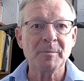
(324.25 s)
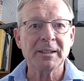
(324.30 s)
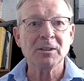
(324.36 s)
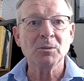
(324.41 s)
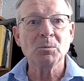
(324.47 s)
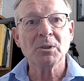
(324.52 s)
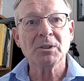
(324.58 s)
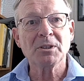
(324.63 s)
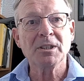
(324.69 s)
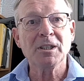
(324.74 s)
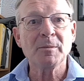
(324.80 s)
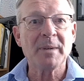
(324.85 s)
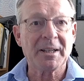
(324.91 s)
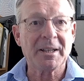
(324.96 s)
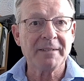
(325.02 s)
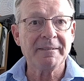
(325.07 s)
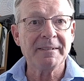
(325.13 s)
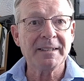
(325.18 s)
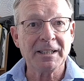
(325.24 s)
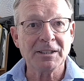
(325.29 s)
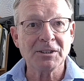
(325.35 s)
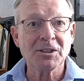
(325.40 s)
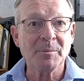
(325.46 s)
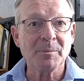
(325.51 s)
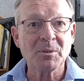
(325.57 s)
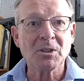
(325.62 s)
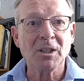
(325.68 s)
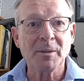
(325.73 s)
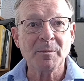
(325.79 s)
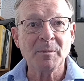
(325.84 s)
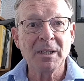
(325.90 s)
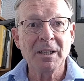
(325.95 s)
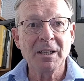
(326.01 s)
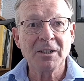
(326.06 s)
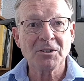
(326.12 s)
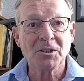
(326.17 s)
Want to go back there again sometime
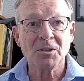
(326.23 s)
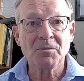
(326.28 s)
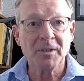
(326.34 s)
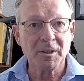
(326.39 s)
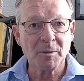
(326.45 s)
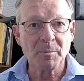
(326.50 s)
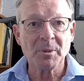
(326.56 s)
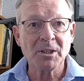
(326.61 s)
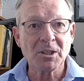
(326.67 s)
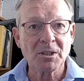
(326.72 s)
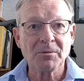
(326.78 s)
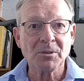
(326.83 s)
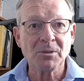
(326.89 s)
because it's very peaceful,